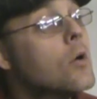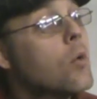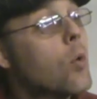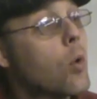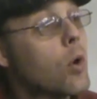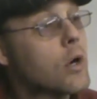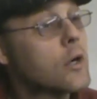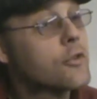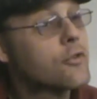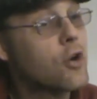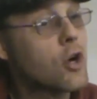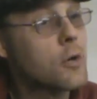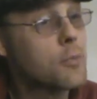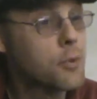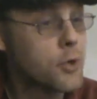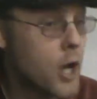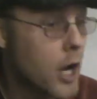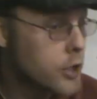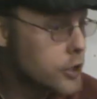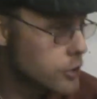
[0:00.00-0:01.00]
We're going to start
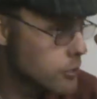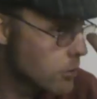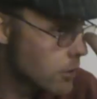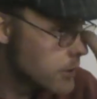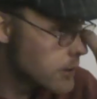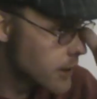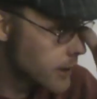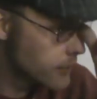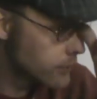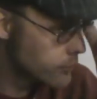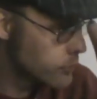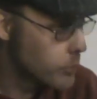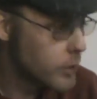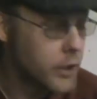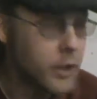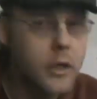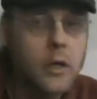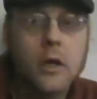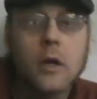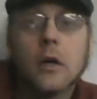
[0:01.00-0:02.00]
a production run next
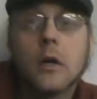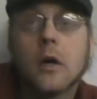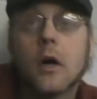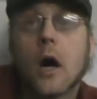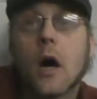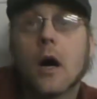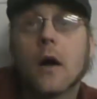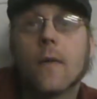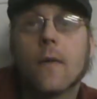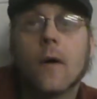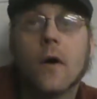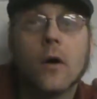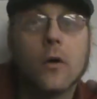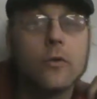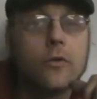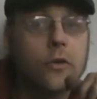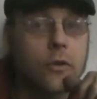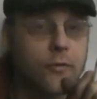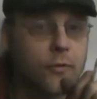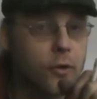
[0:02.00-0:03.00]
week on
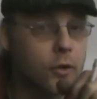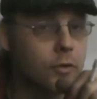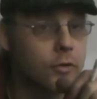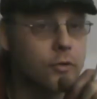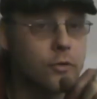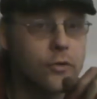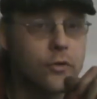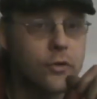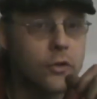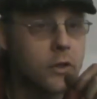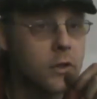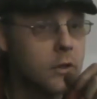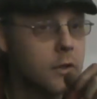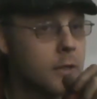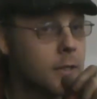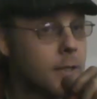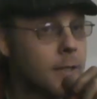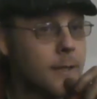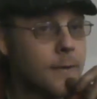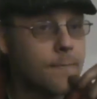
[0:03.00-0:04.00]
those, the first,
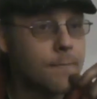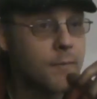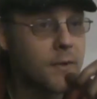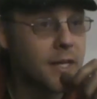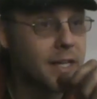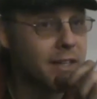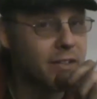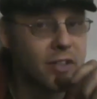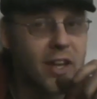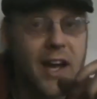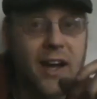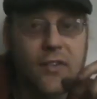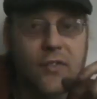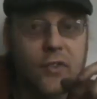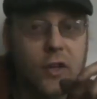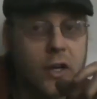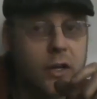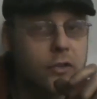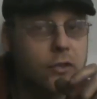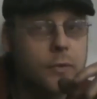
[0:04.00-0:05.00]
I guess,
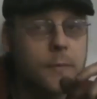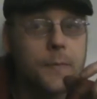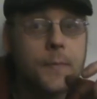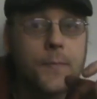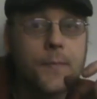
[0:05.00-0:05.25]
half dozen.